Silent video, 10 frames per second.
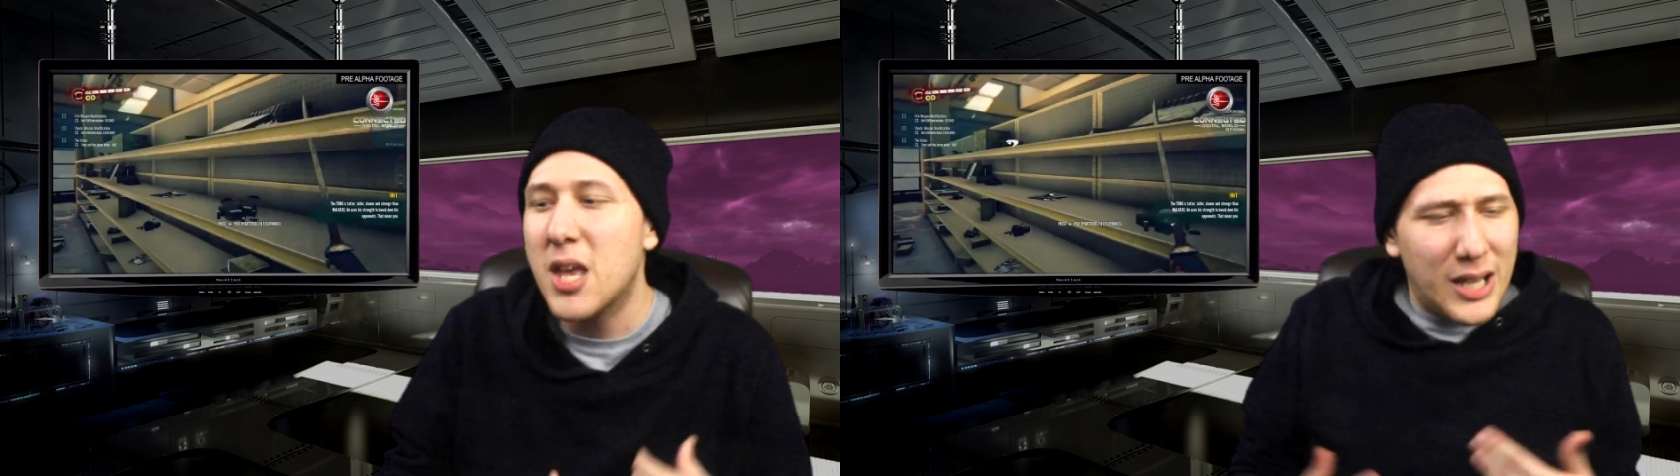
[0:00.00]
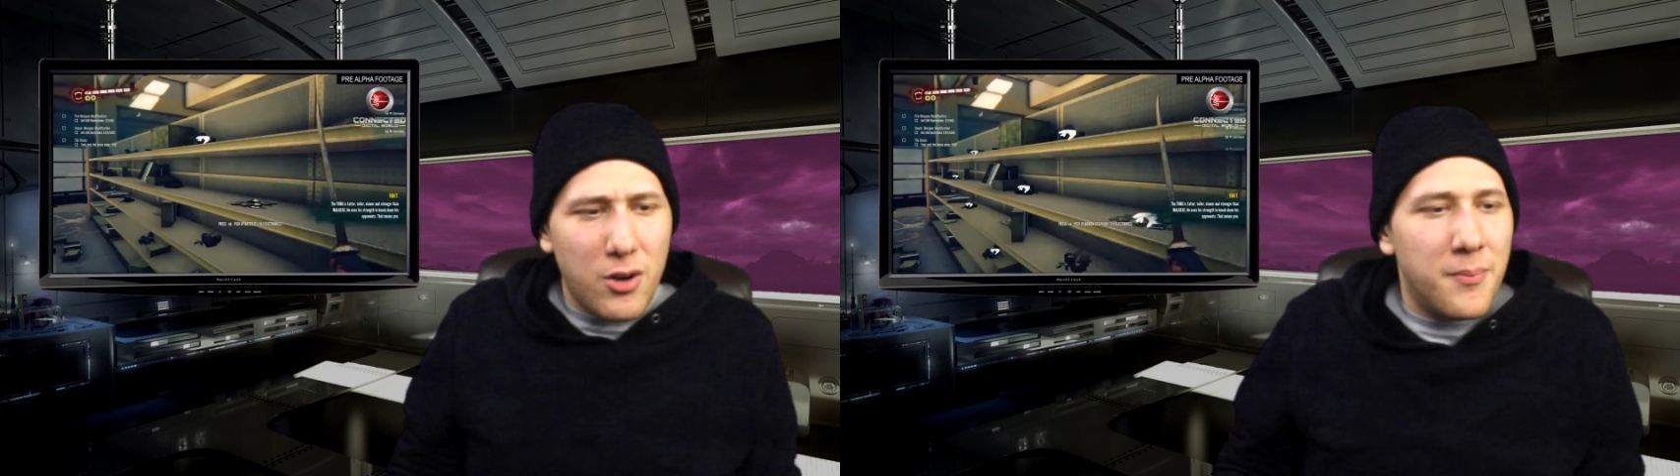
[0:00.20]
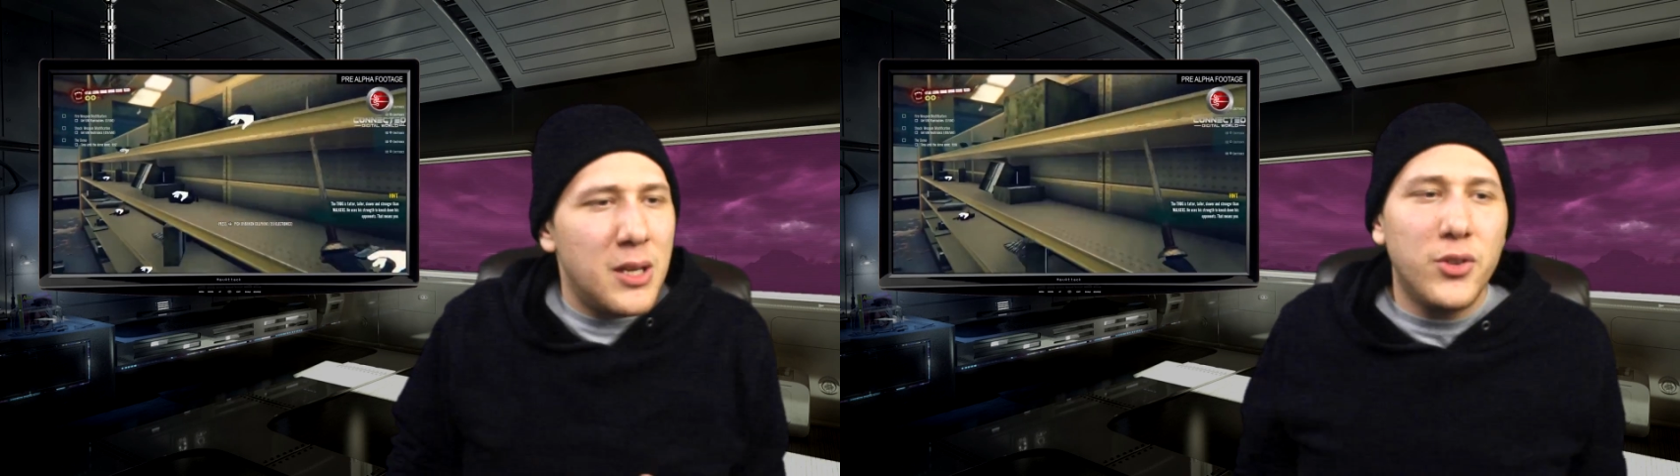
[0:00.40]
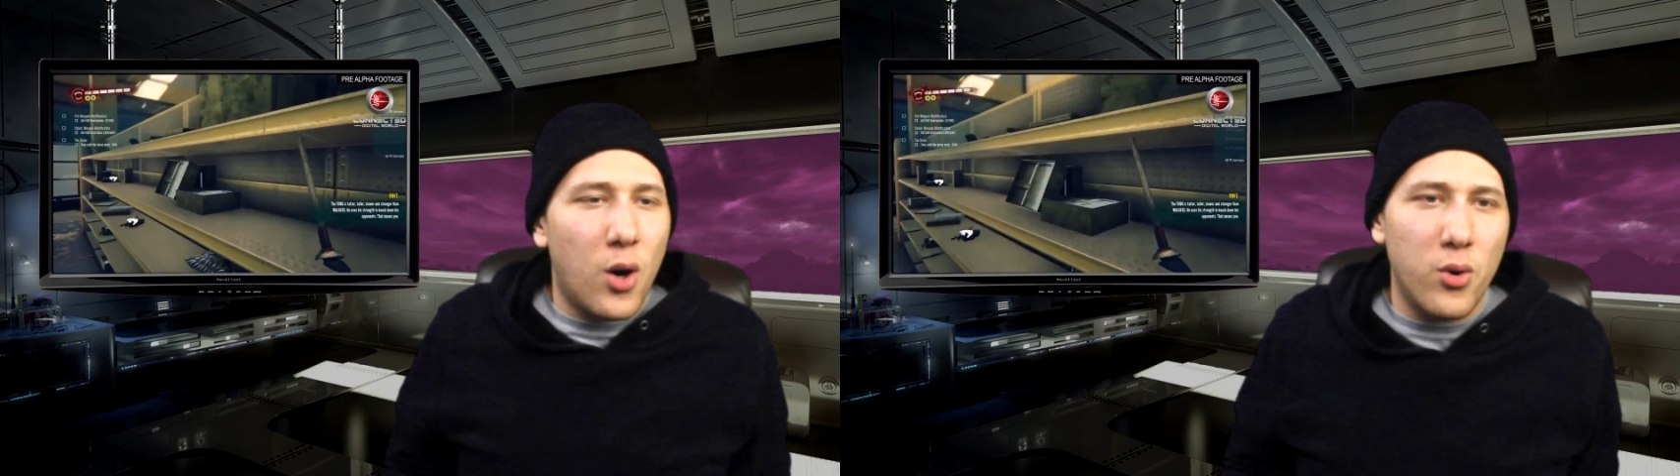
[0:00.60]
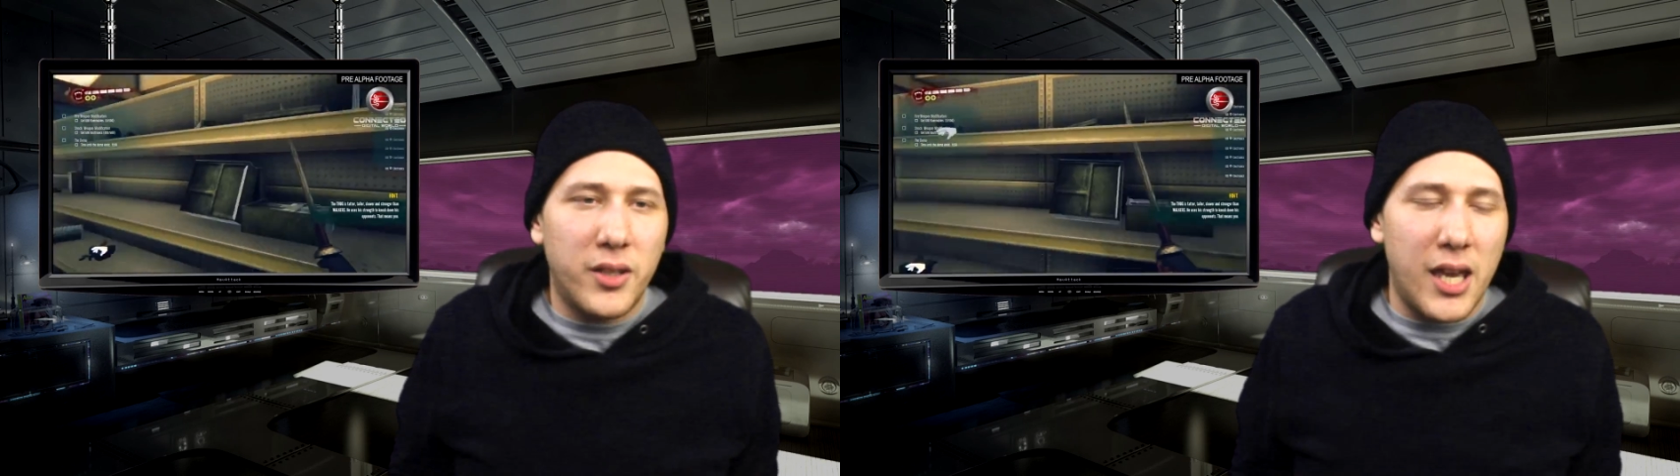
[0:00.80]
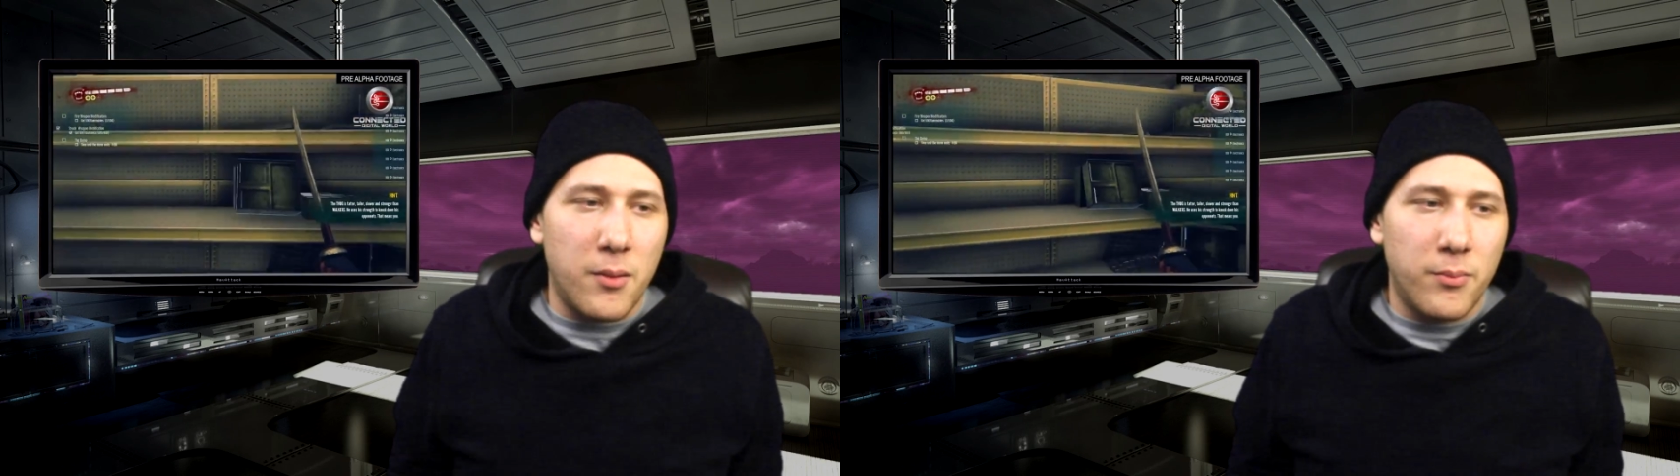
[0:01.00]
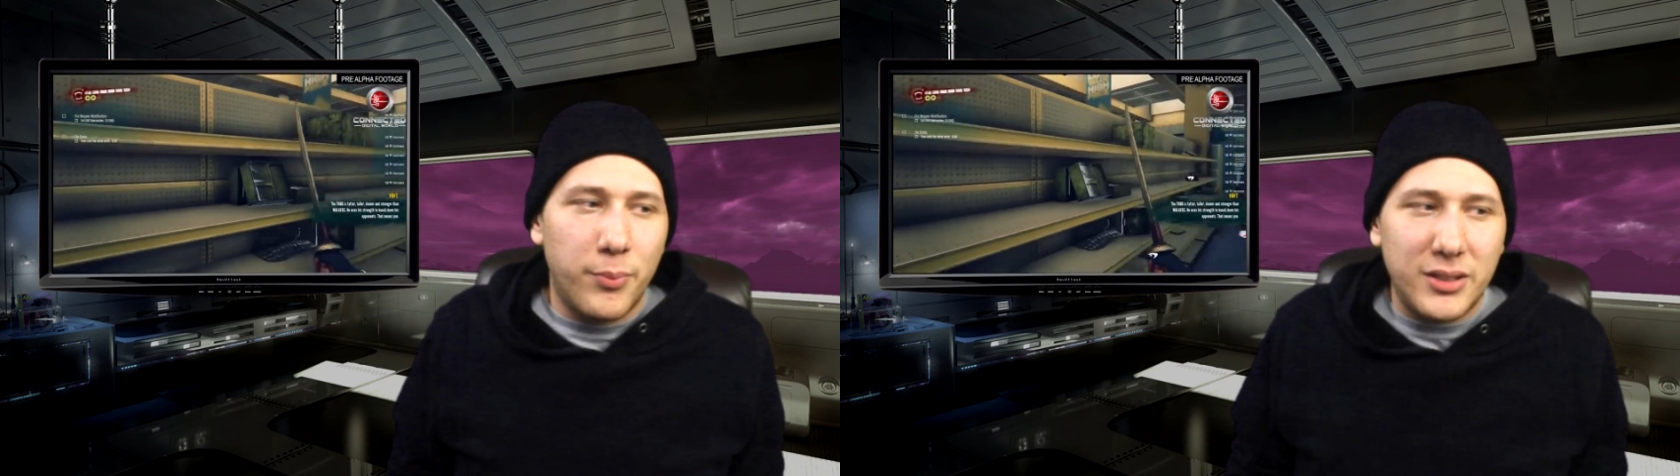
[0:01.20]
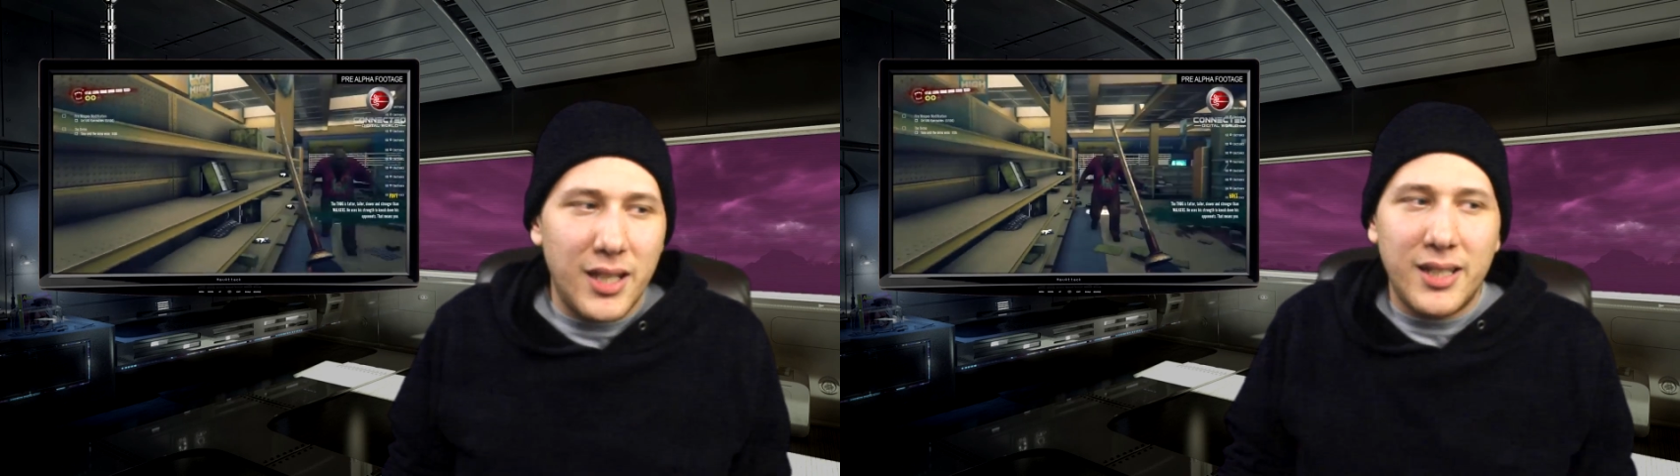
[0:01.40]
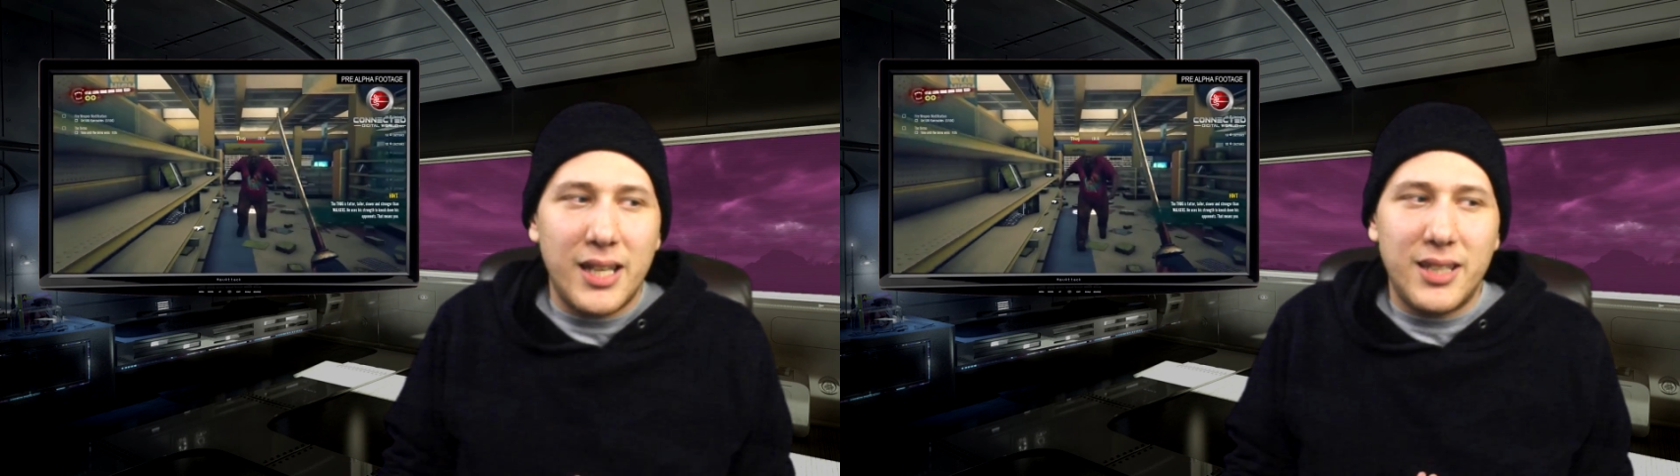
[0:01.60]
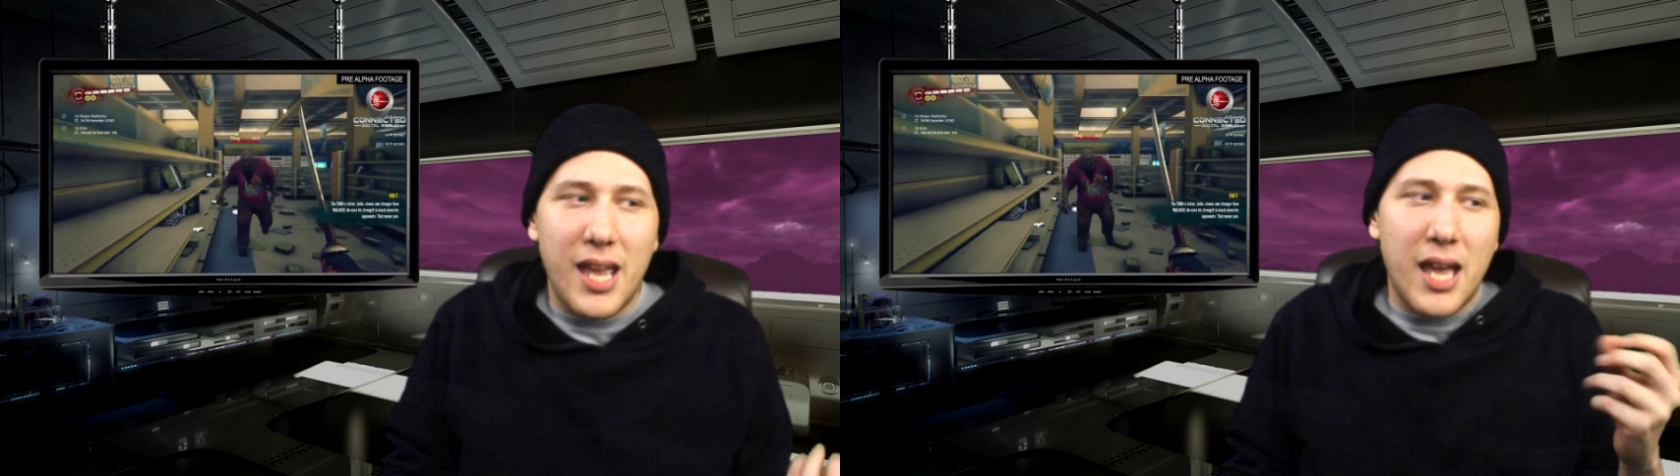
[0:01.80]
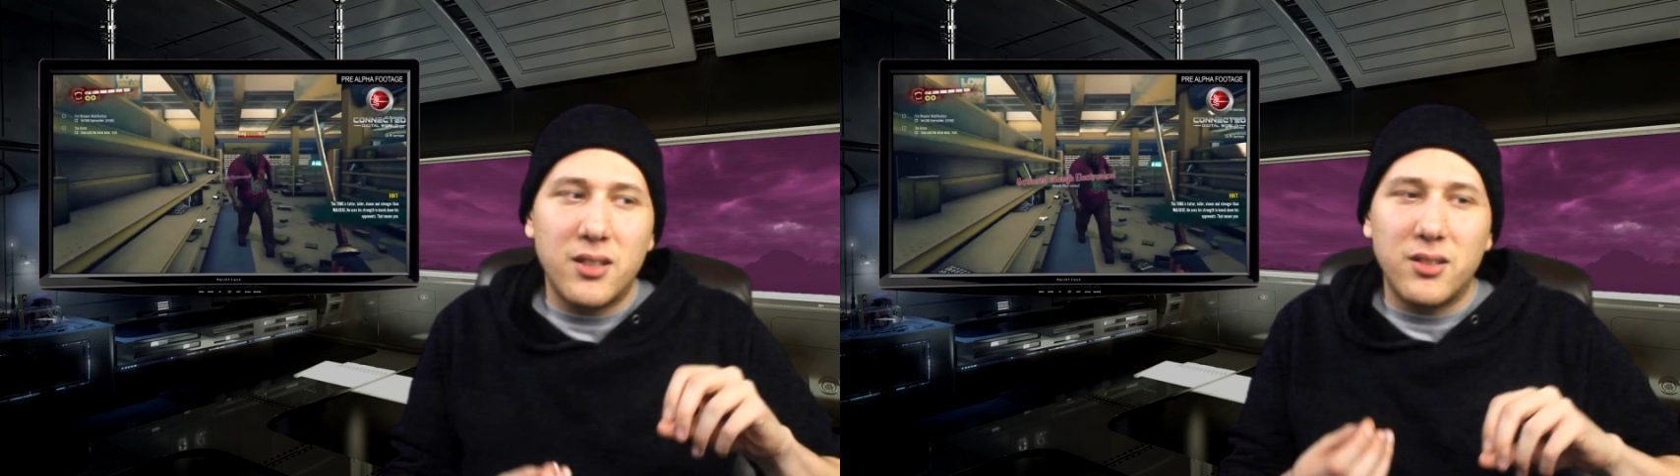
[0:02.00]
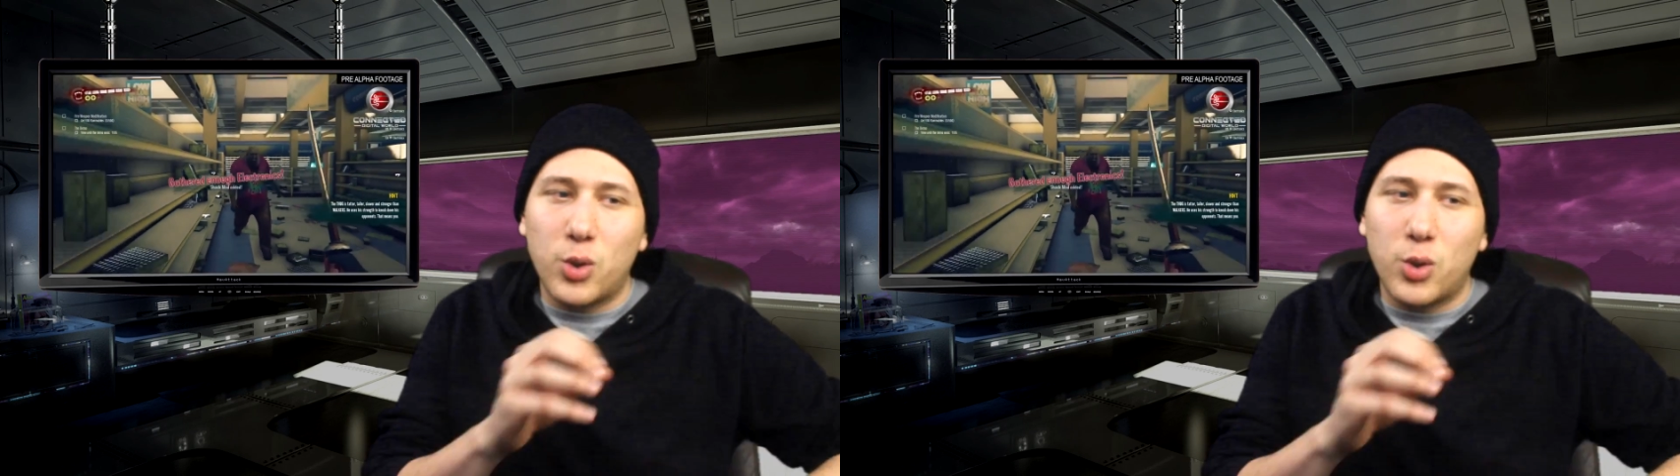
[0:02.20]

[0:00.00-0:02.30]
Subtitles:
They were immune the whole game, but then at the end,